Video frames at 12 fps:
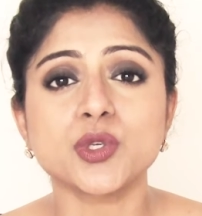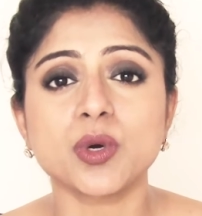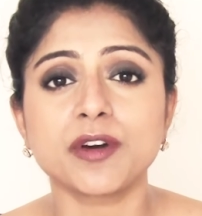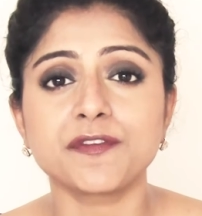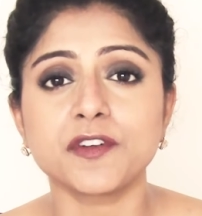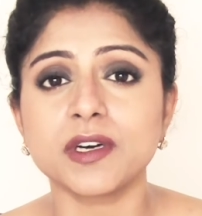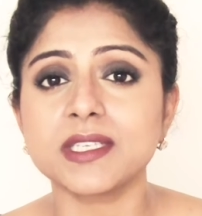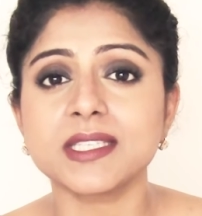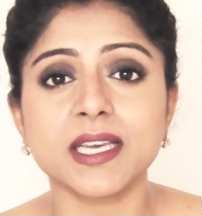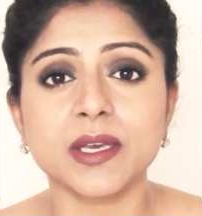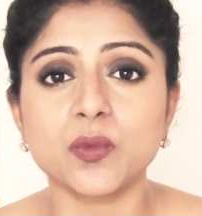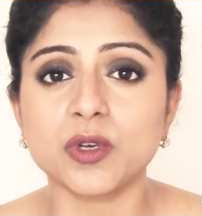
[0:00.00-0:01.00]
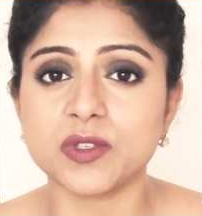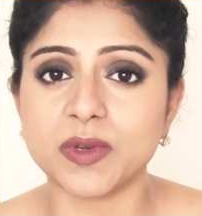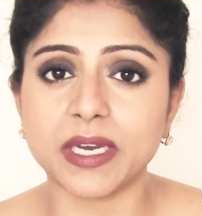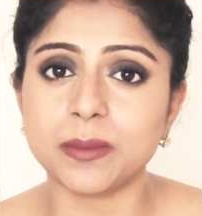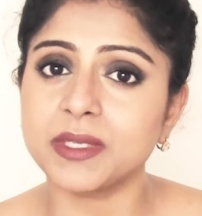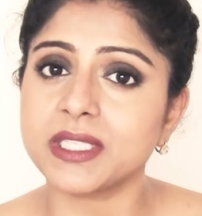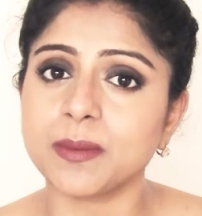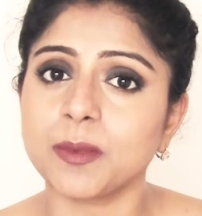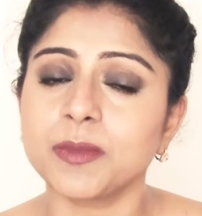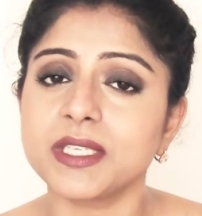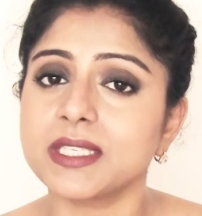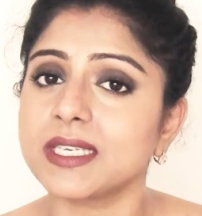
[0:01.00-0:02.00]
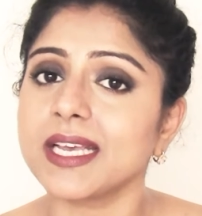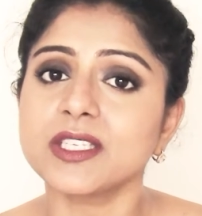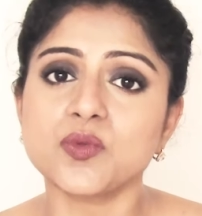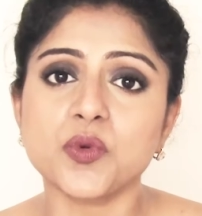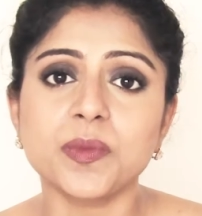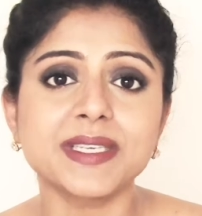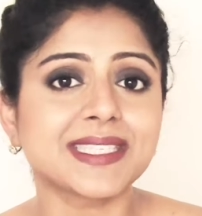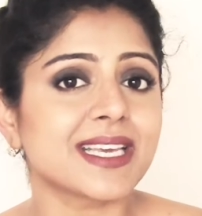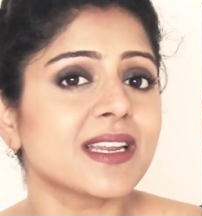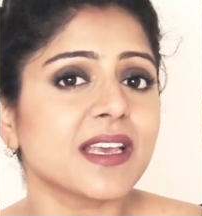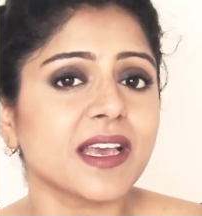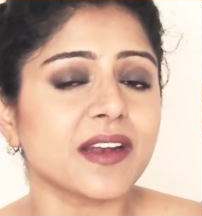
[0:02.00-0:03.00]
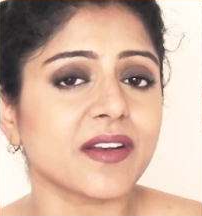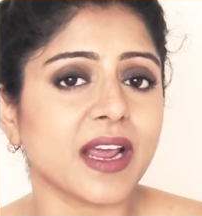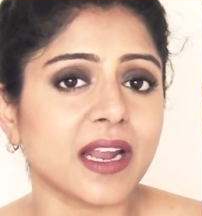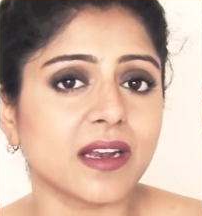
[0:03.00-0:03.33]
So her first thing was vitamin supplements, next would be skincare,